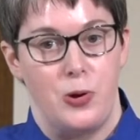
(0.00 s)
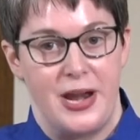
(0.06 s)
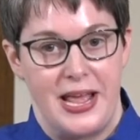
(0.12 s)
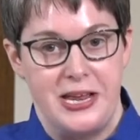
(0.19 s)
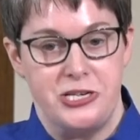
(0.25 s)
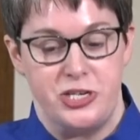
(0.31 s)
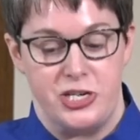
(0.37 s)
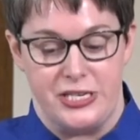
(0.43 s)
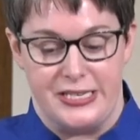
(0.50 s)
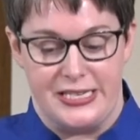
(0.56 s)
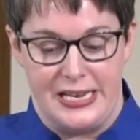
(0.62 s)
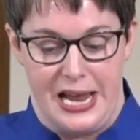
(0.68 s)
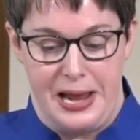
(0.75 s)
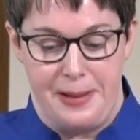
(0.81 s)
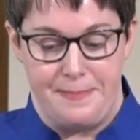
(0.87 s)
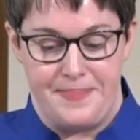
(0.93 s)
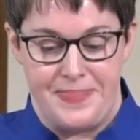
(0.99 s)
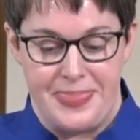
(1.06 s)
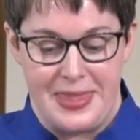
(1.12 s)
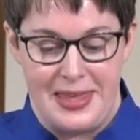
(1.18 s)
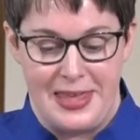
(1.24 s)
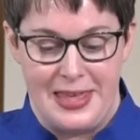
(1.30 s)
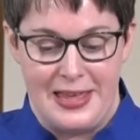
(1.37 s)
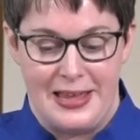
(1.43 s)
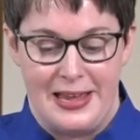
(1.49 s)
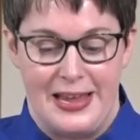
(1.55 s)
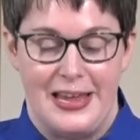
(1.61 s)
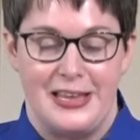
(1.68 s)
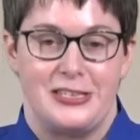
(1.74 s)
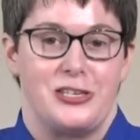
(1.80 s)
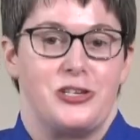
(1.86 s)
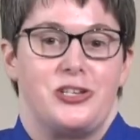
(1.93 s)
agency.
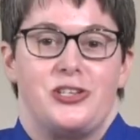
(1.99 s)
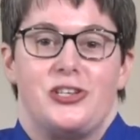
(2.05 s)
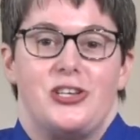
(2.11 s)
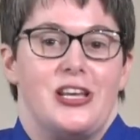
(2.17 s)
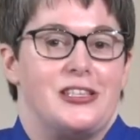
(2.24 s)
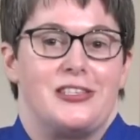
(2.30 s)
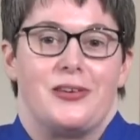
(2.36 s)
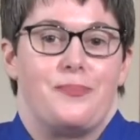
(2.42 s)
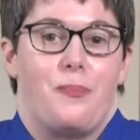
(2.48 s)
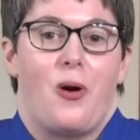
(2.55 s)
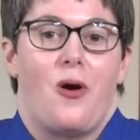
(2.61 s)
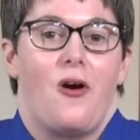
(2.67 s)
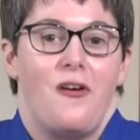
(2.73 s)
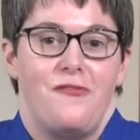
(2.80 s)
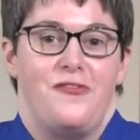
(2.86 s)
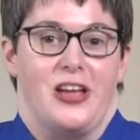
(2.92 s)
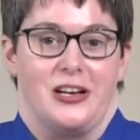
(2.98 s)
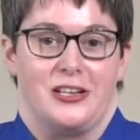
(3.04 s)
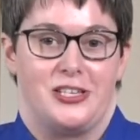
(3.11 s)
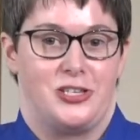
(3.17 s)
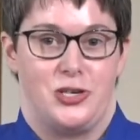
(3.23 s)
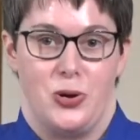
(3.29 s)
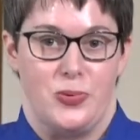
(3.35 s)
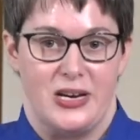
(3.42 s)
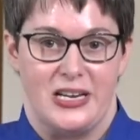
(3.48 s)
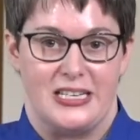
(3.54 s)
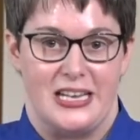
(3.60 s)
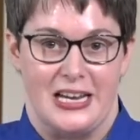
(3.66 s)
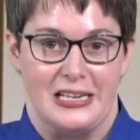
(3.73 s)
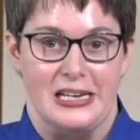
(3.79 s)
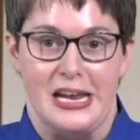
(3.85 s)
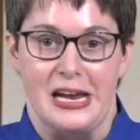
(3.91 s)
It's a perfect Stoic
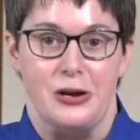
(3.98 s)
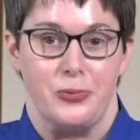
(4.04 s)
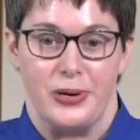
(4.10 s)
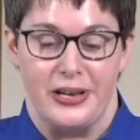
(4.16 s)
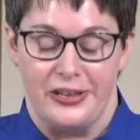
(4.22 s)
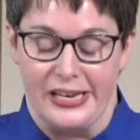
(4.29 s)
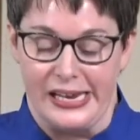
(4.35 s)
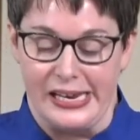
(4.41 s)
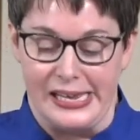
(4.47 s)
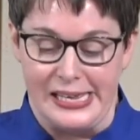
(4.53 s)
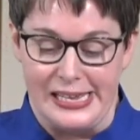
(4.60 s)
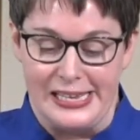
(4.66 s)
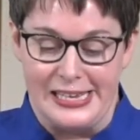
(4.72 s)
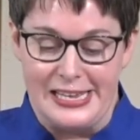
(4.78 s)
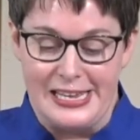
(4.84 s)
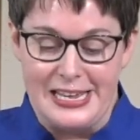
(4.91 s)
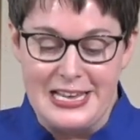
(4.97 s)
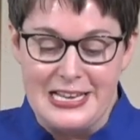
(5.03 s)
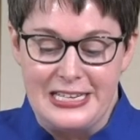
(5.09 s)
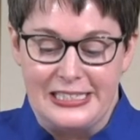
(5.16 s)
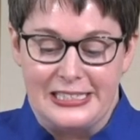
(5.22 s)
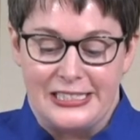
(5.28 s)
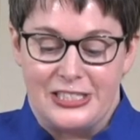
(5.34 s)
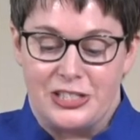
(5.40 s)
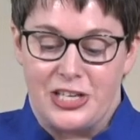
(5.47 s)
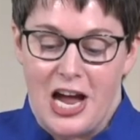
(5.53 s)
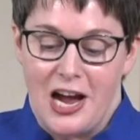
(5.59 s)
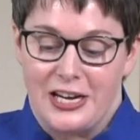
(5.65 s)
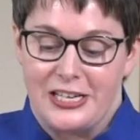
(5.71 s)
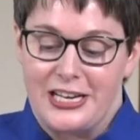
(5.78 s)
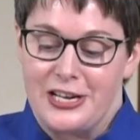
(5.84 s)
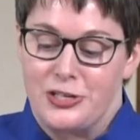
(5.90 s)
technique, really.
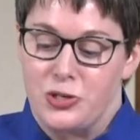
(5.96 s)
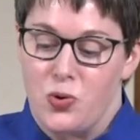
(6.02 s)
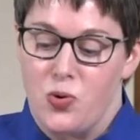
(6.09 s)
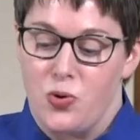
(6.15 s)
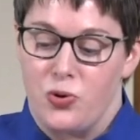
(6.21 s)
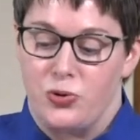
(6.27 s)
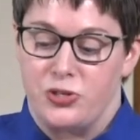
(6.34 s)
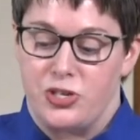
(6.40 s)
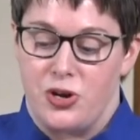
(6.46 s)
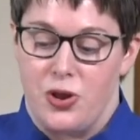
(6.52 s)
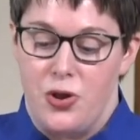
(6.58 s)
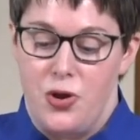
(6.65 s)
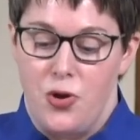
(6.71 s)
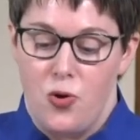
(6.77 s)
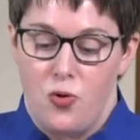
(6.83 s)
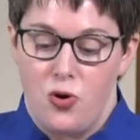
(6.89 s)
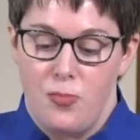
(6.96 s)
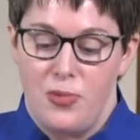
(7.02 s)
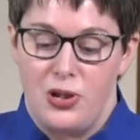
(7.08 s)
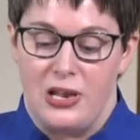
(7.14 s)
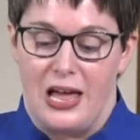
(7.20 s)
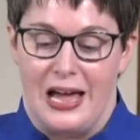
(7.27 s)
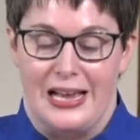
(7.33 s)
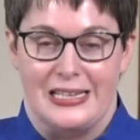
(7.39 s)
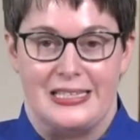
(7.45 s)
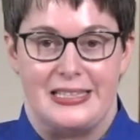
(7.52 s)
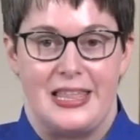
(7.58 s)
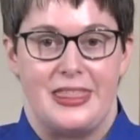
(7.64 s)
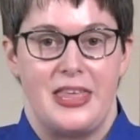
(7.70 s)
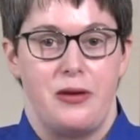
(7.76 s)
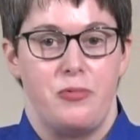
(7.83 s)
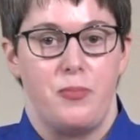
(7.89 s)
Stockdale's orders normalized that
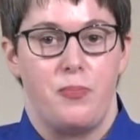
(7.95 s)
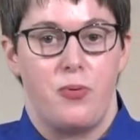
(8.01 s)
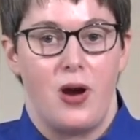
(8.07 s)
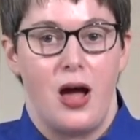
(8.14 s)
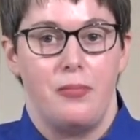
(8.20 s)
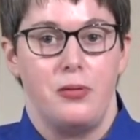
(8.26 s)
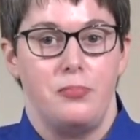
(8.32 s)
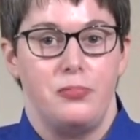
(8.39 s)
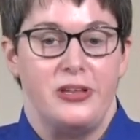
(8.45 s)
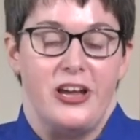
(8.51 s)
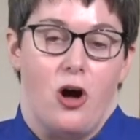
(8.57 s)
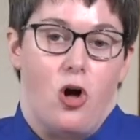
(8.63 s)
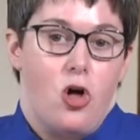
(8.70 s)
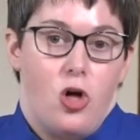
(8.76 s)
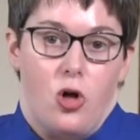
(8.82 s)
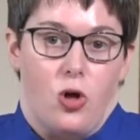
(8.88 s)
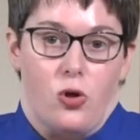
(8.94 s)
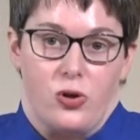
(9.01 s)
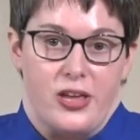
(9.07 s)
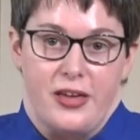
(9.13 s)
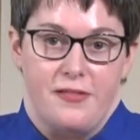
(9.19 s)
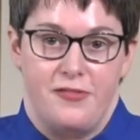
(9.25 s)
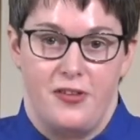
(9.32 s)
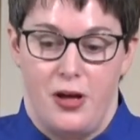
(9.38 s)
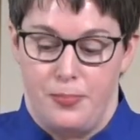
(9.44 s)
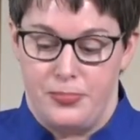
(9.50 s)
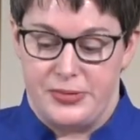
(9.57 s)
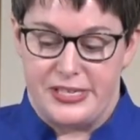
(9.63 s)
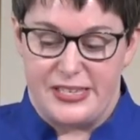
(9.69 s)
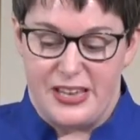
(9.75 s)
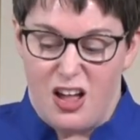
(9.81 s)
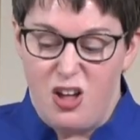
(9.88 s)
they would probably all give up
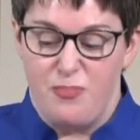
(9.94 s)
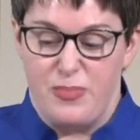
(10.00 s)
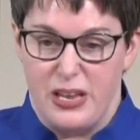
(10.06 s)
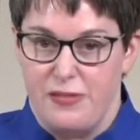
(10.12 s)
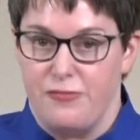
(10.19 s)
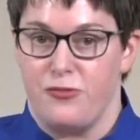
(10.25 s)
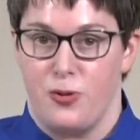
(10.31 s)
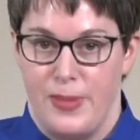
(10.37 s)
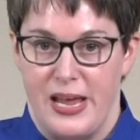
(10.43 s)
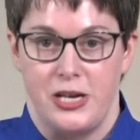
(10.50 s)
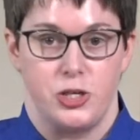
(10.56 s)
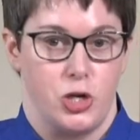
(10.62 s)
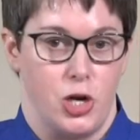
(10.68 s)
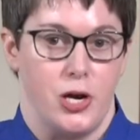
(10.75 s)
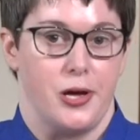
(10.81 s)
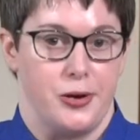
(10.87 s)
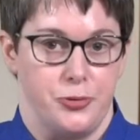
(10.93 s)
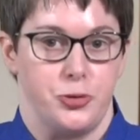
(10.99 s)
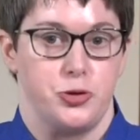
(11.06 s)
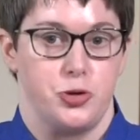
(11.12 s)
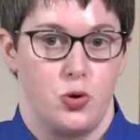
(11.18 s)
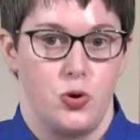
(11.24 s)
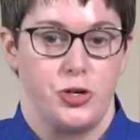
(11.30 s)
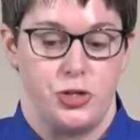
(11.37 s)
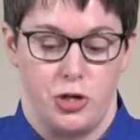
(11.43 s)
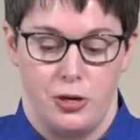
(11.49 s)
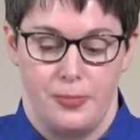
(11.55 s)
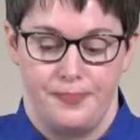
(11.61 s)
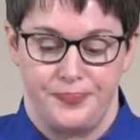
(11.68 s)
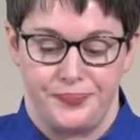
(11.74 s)
some information under torture,